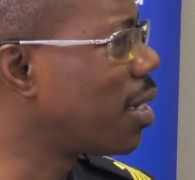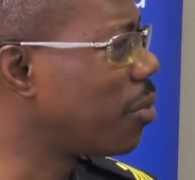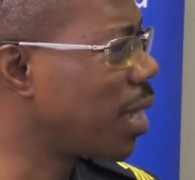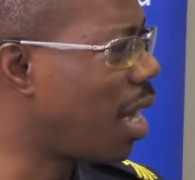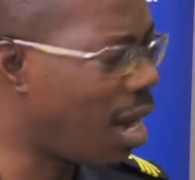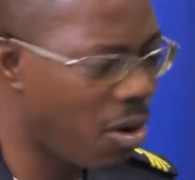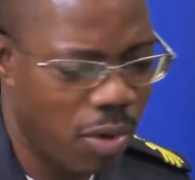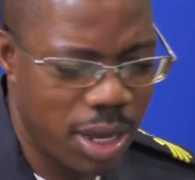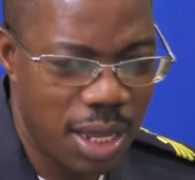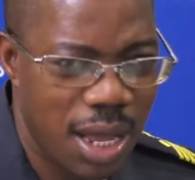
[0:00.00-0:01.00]
with
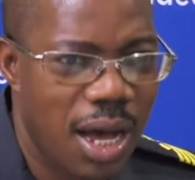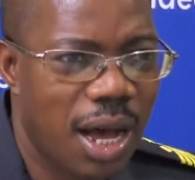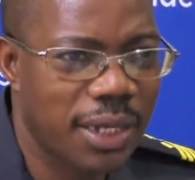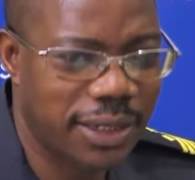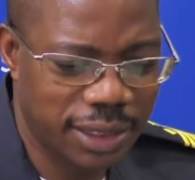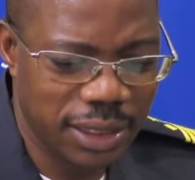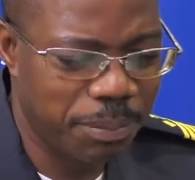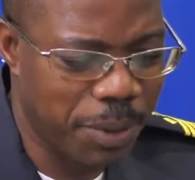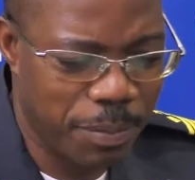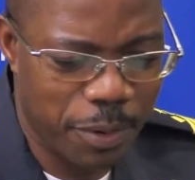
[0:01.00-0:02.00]
our IT
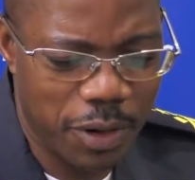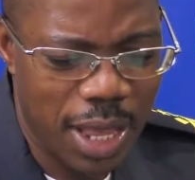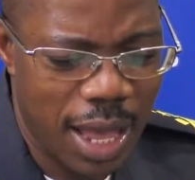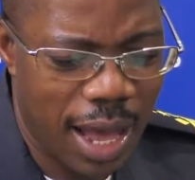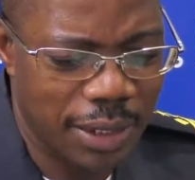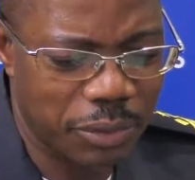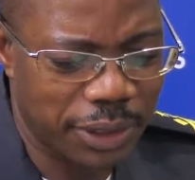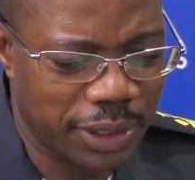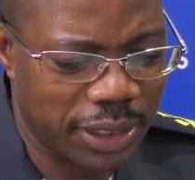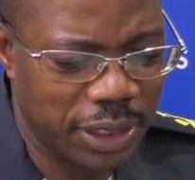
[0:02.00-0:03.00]
people and we
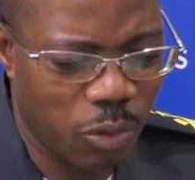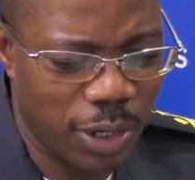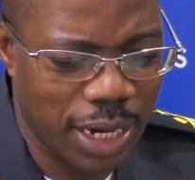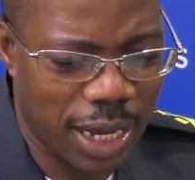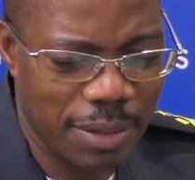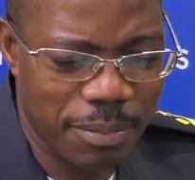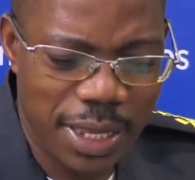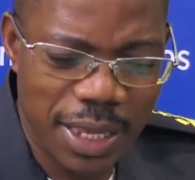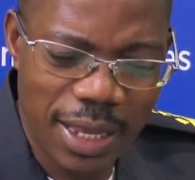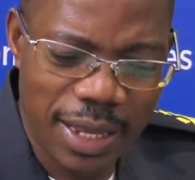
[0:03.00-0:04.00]
see what can be
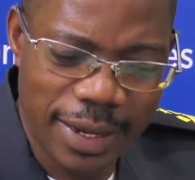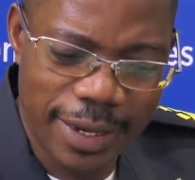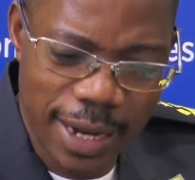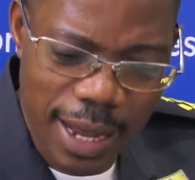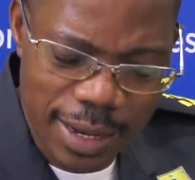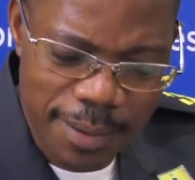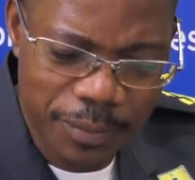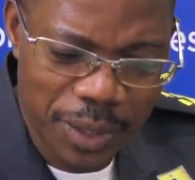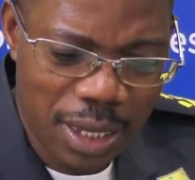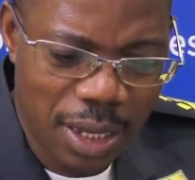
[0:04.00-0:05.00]
done
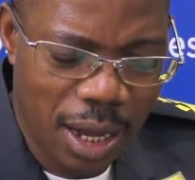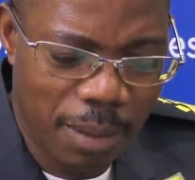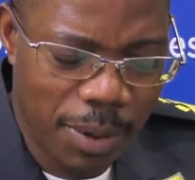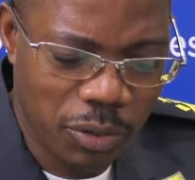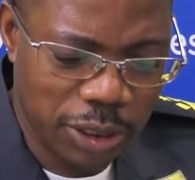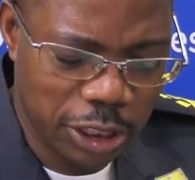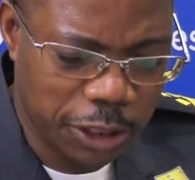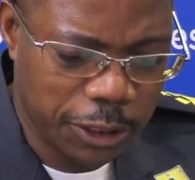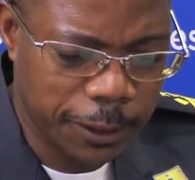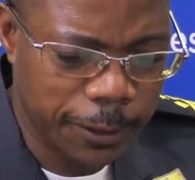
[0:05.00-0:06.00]
about
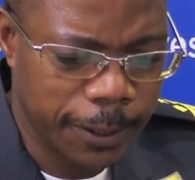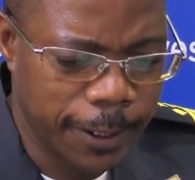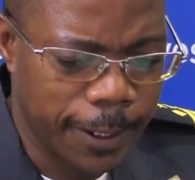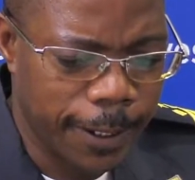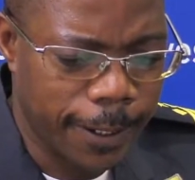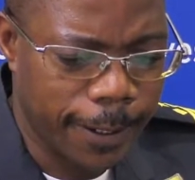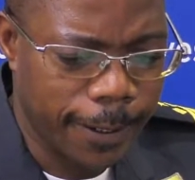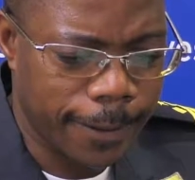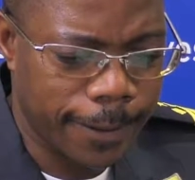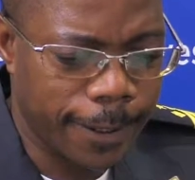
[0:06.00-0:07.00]
it.
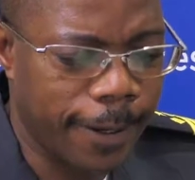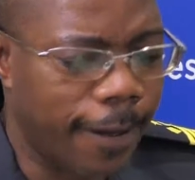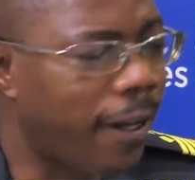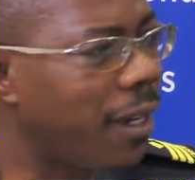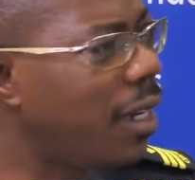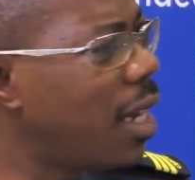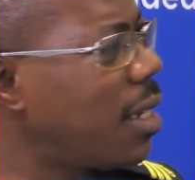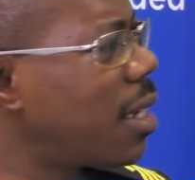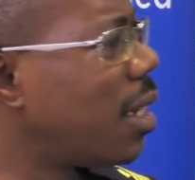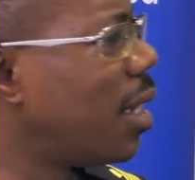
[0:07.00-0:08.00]
And
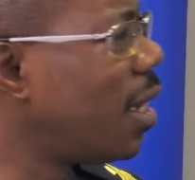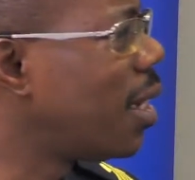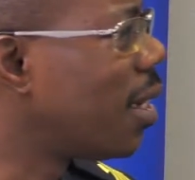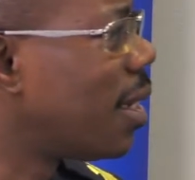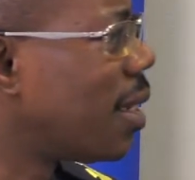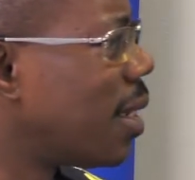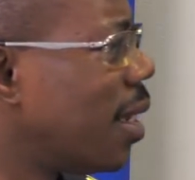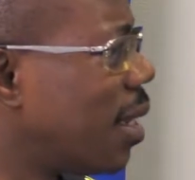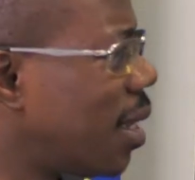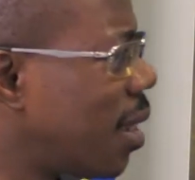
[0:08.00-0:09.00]
lastly, it is
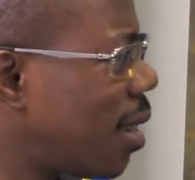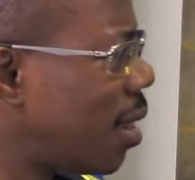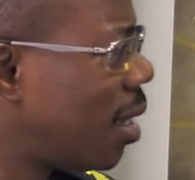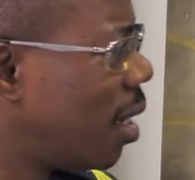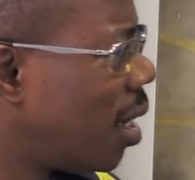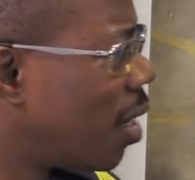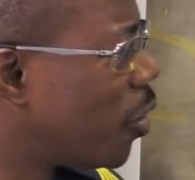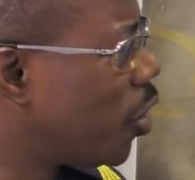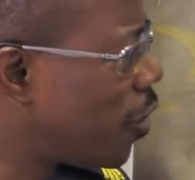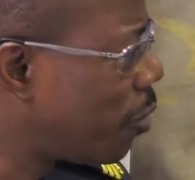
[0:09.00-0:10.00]
the other
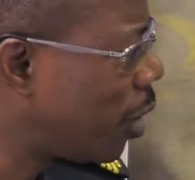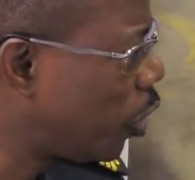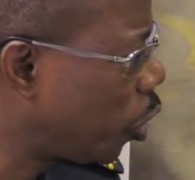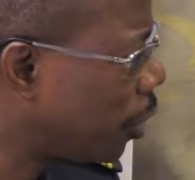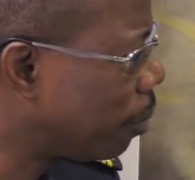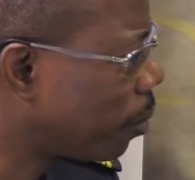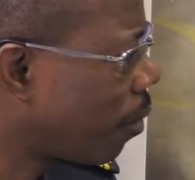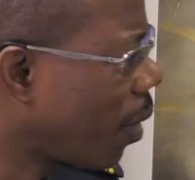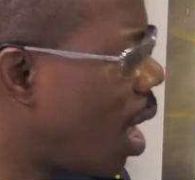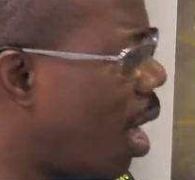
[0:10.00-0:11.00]
registration
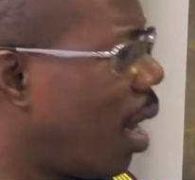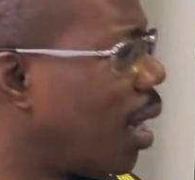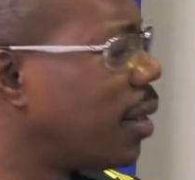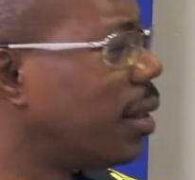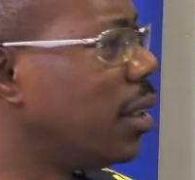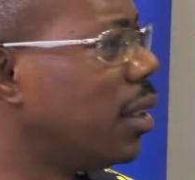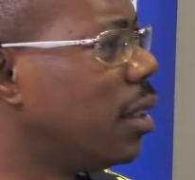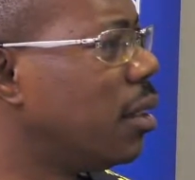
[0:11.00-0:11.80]
at the